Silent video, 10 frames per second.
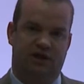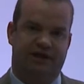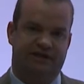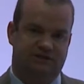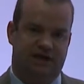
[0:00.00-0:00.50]

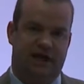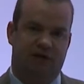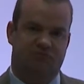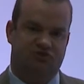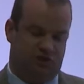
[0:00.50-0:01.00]
it is
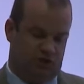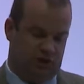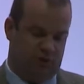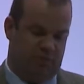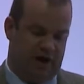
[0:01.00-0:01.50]

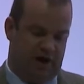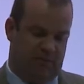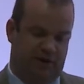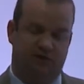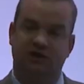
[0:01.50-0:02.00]
absolutely
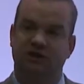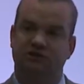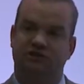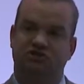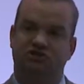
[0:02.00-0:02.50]
paramount
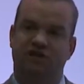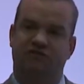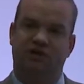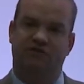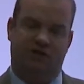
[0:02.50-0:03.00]
to achieve
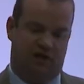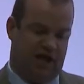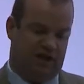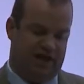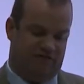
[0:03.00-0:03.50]
a
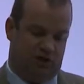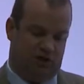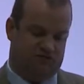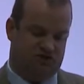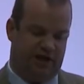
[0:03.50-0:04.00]

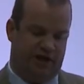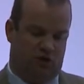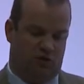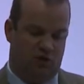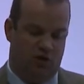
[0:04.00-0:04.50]
level of
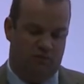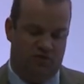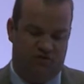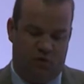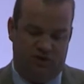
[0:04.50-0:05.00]
skill
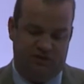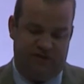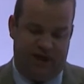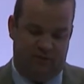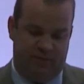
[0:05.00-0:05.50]
before
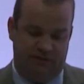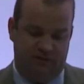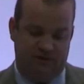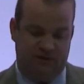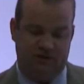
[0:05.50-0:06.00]
developing